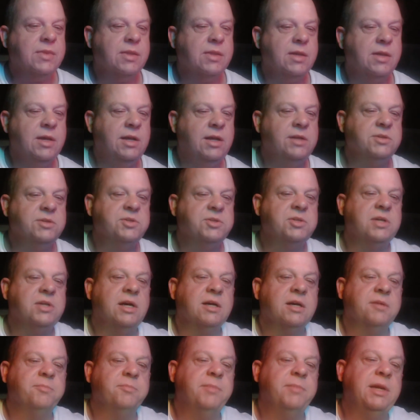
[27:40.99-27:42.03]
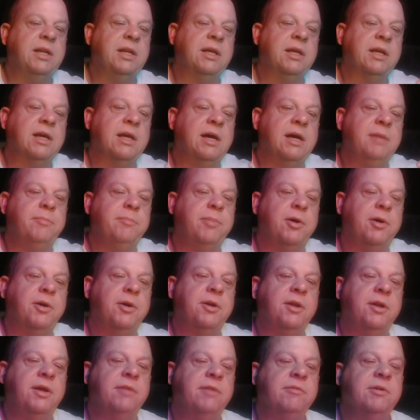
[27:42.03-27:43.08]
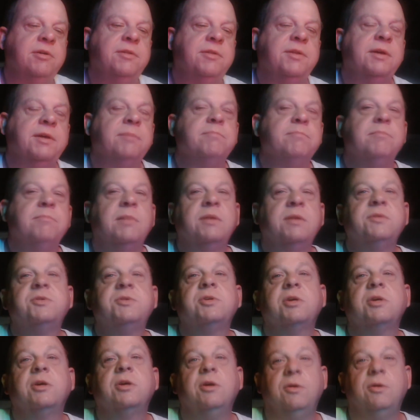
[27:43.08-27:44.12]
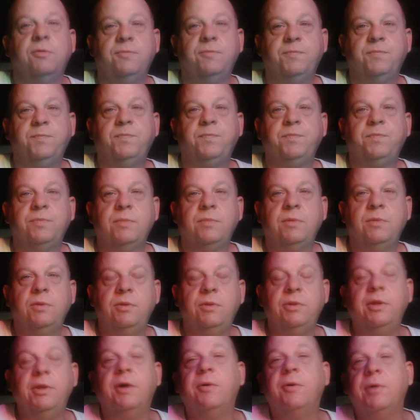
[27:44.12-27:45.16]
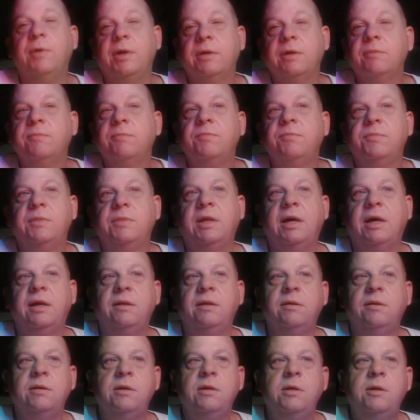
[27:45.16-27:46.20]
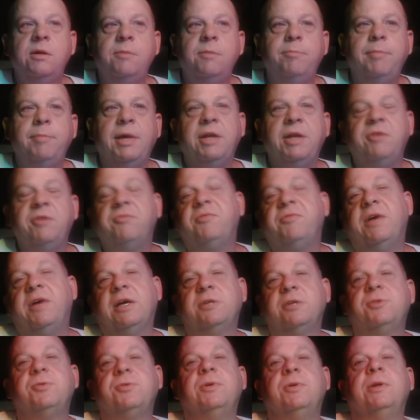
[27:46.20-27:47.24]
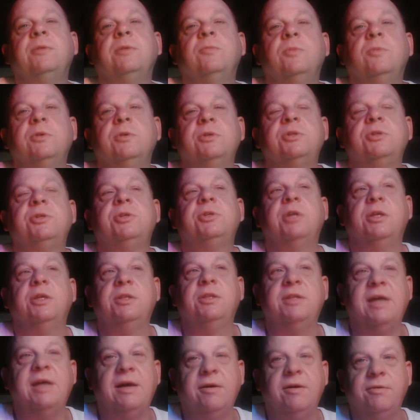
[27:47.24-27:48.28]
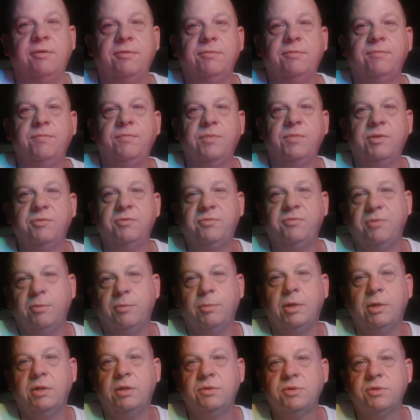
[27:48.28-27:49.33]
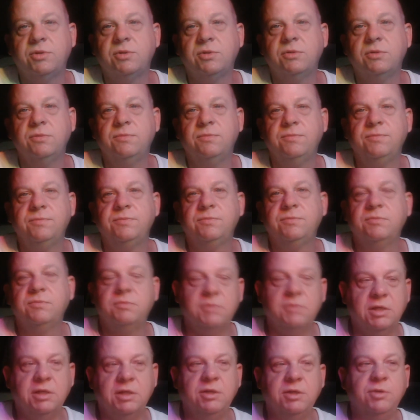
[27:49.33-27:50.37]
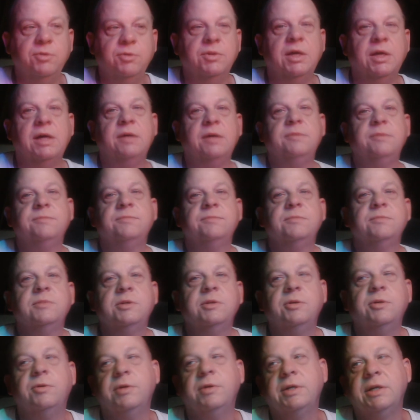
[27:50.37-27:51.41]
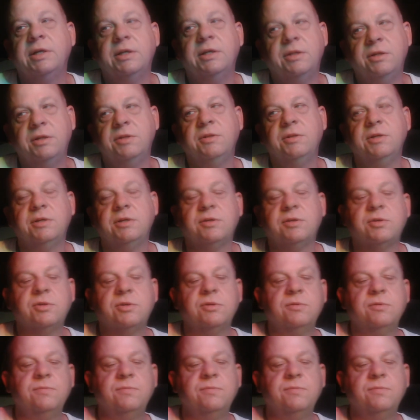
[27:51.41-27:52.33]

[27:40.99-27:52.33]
in stock meaning I bought everything months ago, knowing that manufacturing was shut down for months. I knew that going into this.